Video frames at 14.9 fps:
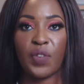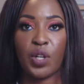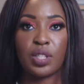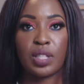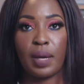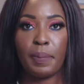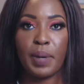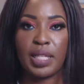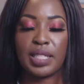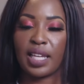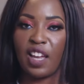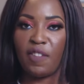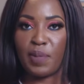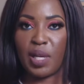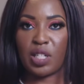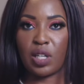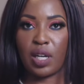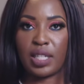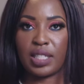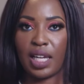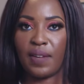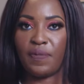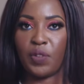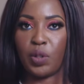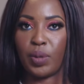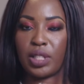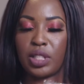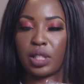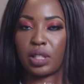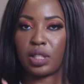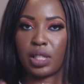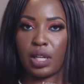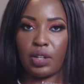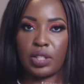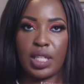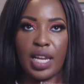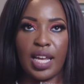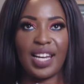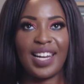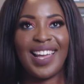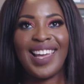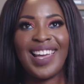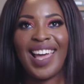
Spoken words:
first companies that gave me a start as an influencer. Shout out to Naan.